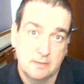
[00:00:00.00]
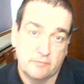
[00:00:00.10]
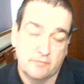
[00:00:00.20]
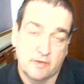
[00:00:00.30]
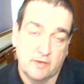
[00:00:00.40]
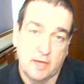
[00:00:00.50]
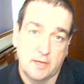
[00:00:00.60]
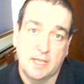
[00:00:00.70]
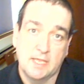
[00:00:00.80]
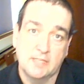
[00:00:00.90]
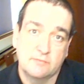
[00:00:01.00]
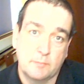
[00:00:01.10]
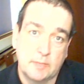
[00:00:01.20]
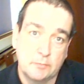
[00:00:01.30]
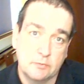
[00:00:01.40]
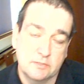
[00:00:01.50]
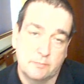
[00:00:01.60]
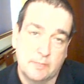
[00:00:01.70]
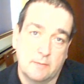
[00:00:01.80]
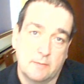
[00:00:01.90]
provide a place for people to
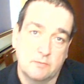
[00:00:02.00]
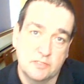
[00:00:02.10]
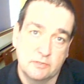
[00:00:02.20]
be able to